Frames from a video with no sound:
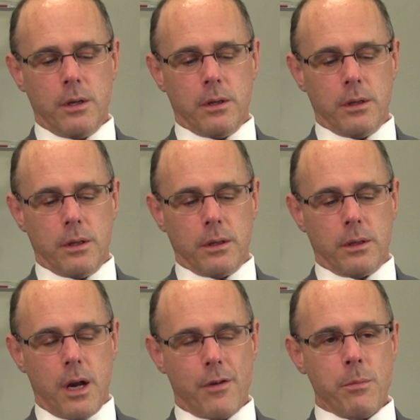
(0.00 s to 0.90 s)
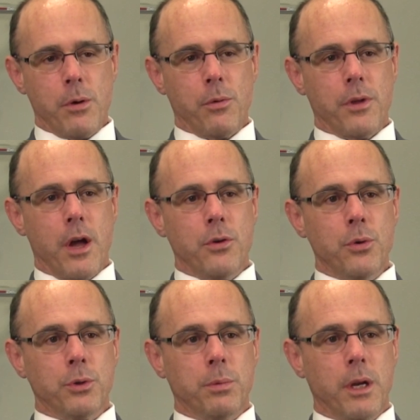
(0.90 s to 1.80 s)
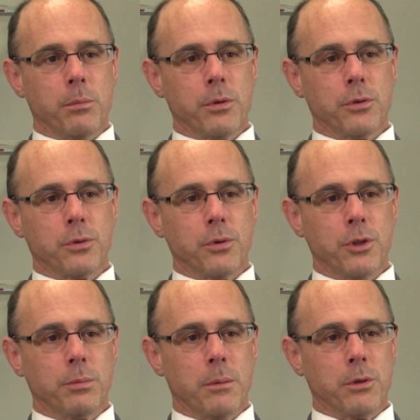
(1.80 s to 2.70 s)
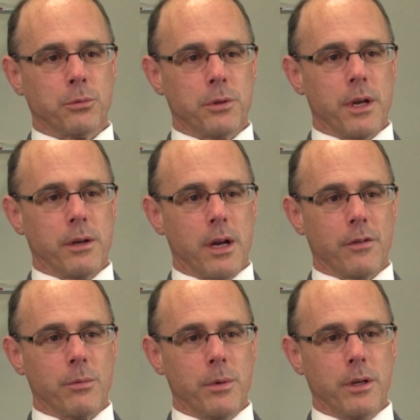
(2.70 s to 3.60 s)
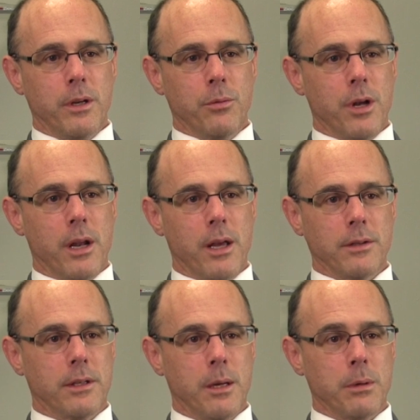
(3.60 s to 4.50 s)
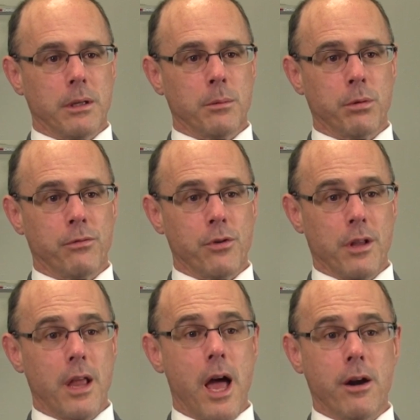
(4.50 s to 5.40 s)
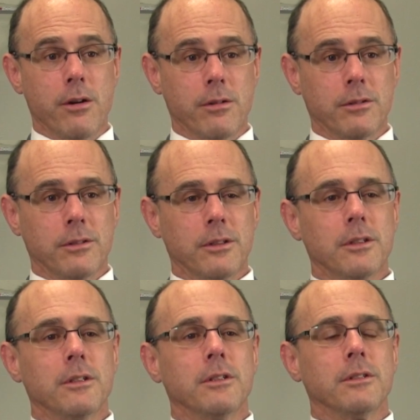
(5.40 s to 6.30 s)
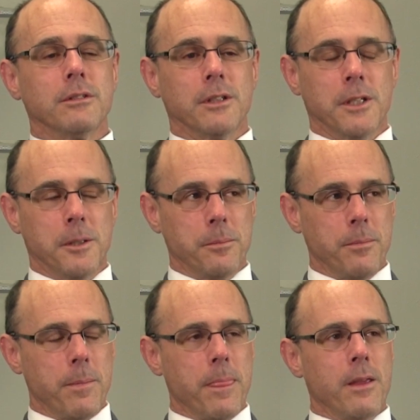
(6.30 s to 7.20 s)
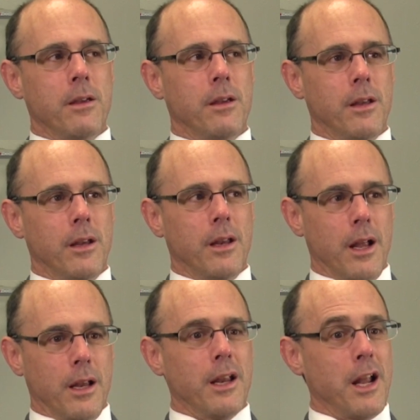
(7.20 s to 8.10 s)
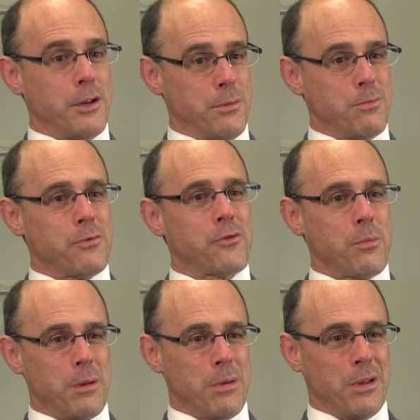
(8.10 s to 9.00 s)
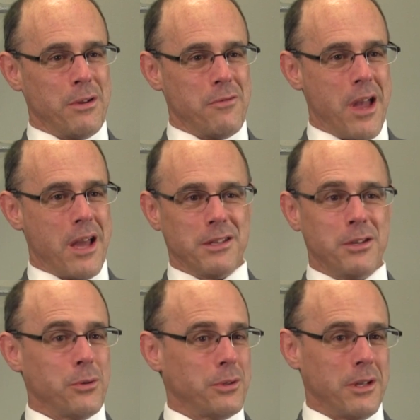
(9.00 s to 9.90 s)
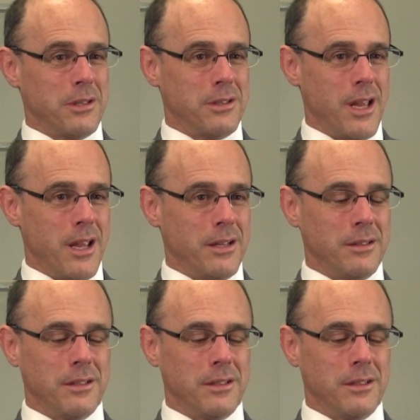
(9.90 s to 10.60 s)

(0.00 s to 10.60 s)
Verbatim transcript: a, government without newspapers or newspapers without government, he would not hesitate but to prefer the latter. Right. Um, and, and, I, and I firmly believe that still to this day.